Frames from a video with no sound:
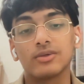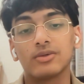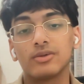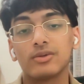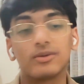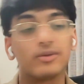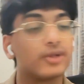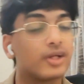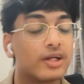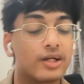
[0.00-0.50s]

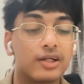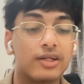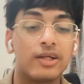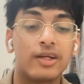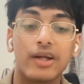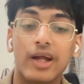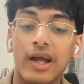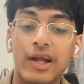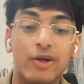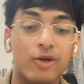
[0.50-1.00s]
So yeah,
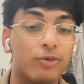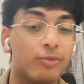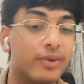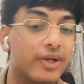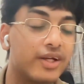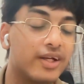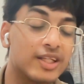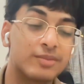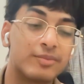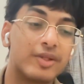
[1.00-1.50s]
try to
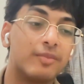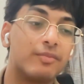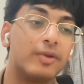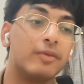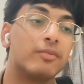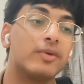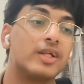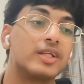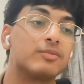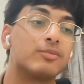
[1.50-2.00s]
meet as many
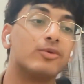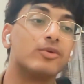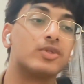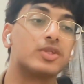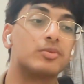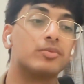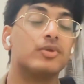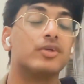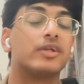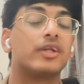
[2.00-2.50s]
people as
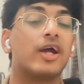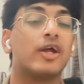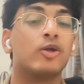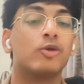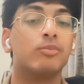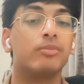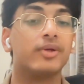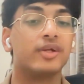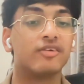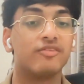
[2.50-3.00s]
possible. Try
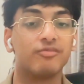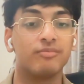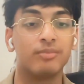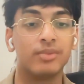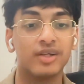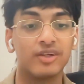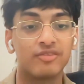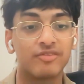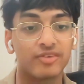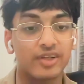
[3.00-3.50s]
to
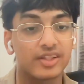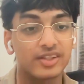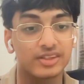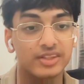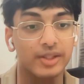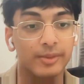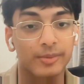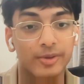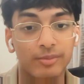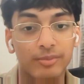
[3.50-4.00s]
build
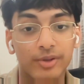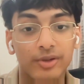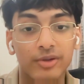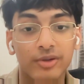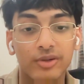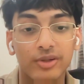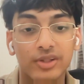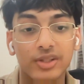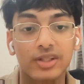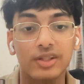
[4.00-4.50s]
friendships
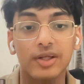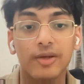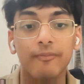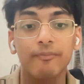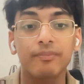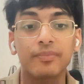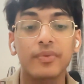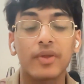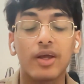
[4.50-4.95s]
because,